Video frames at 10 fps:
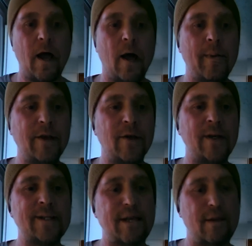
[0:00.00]
Um, and you
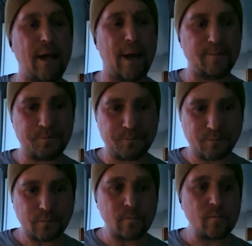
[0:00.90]
can see that
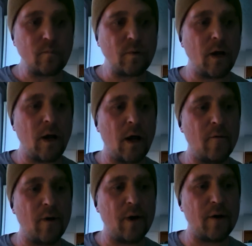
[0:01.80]

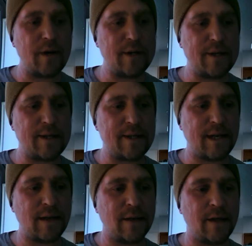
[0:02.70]
um, very
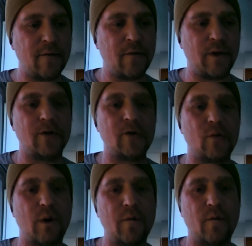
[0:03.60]
distinctly in figure
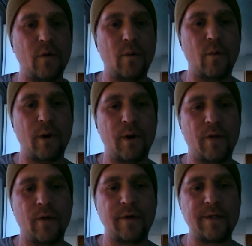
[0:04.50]

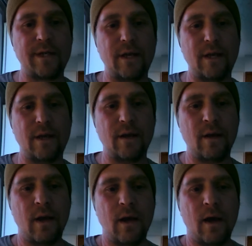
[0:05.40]

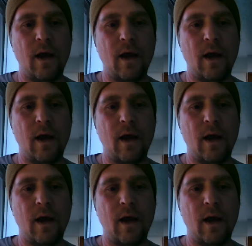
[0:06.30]
24.13.